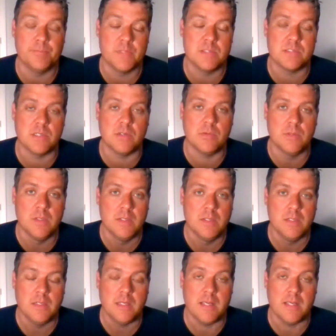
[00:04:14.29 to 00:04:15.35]
So
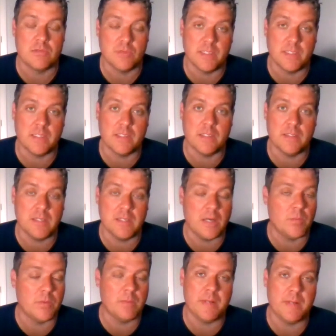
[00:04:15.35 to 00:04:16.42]
he's really good. I
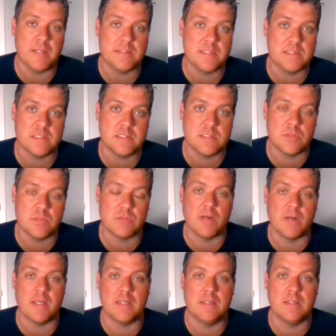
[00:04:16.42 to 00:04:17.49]
wouldn't pay attention to his
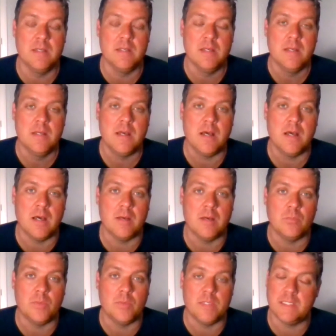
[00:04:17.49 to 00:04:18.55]
ranking.
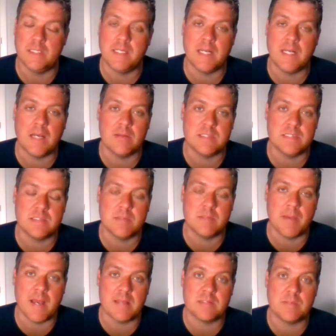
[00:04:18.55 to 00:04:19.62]
Um, we need to get out and see some
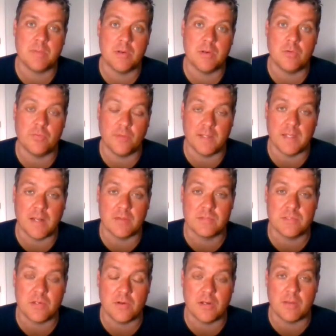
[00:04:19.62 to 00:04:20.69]
basketball. Hopefully that'll
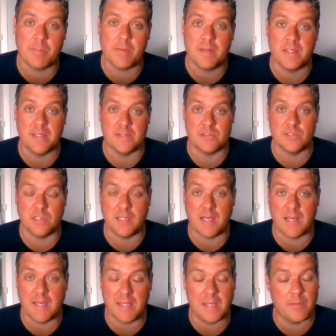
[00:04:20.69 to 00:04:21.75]
start up in
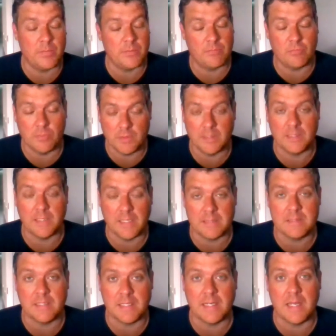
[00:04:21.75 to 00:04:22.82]
July. I would really like
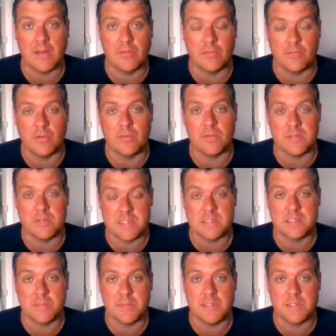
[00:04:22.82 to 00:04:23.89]
to get out on the road and see
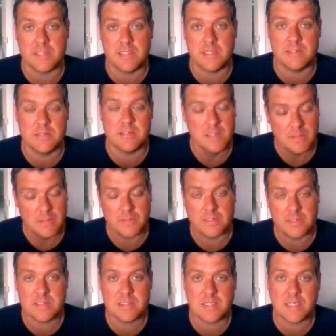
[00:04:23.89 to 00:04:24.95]
some of these kids. But
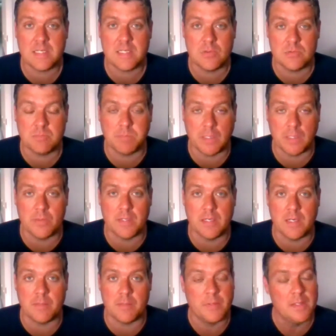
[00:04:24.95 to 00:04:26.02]
this is a kid who's blowing
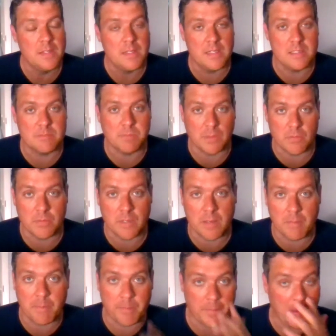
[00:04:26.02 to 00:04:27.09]
up, and he's blowing
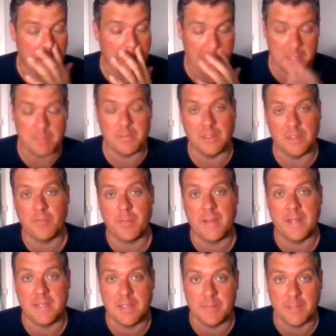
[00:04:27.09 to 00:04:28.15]
up in the middle of a
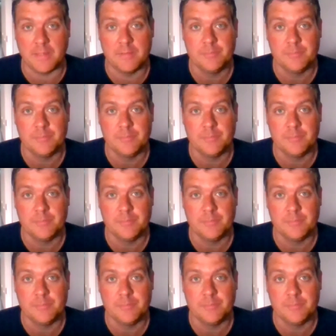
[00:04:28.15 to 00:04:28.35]
pandemic.